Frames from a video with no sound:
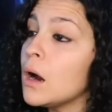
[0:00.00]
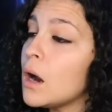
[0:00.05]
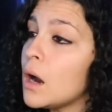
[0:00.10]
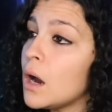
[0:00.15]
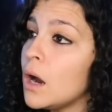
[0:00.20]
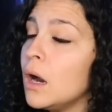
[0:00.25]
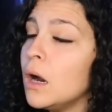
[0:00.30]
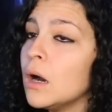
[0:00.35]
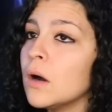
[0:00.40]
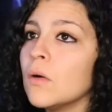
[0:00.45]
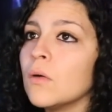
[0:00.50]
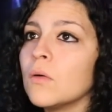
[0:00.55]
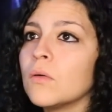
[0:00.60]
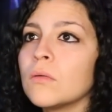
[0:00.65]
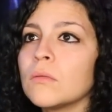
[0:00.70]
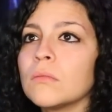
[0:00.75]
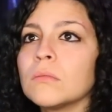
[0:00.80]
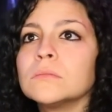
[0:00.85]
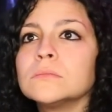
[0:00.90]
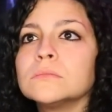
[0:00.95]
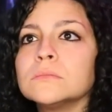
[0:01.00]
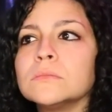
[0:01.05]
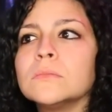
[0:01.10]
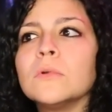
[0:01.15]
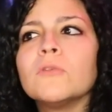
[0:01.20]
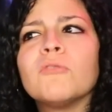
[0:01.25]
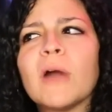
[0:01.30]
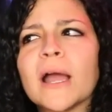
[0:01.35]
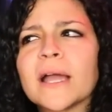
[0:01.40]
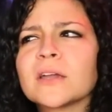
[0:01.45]
Oh!
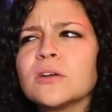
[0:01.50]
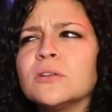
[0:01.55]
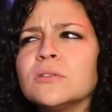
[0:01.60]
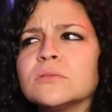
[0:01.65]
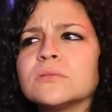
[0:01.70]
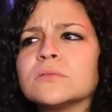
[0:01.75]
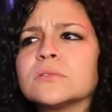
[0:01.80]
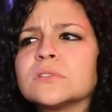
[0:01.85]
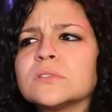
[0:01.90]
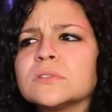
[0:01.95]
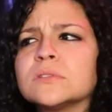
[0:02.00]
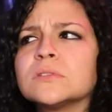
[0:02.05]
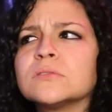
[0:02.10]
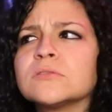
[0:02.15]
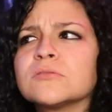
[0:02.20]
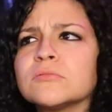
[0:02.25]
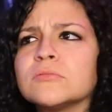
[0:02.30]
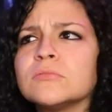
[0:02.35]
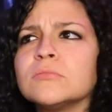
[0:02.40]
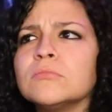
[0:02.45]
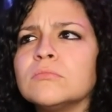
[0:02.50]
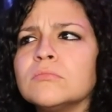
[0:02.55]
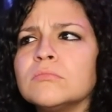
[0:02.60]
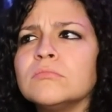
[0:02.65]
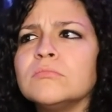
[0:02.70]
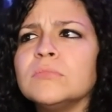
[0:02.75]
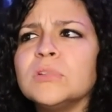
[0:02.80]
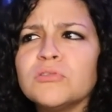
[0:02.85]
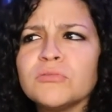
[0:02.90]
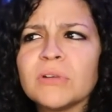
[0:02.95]
Raccoons.
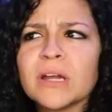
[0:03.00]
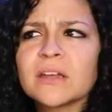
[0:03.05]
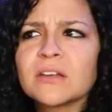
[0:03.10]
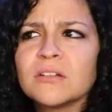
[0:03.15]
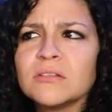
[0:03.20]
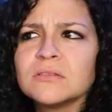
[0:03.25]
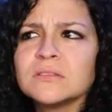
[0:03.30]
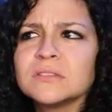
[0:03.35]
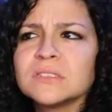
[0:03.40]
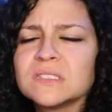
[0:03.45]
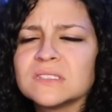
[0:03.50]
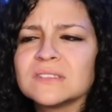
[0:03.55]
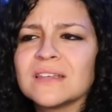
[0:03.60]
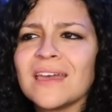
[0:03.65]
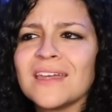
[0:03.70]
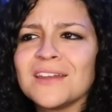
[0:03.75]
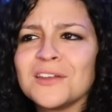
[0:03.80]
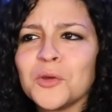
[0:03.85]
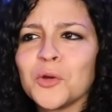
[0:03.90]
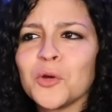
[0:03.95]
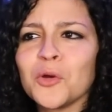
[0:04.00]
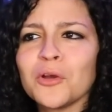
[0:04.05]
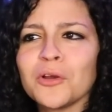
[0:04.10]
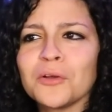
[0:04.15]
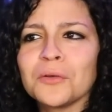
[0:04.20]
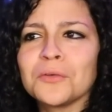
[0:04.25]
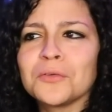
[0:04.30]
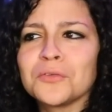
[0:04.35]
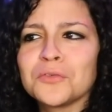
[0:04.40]
Mute raccoons, and you're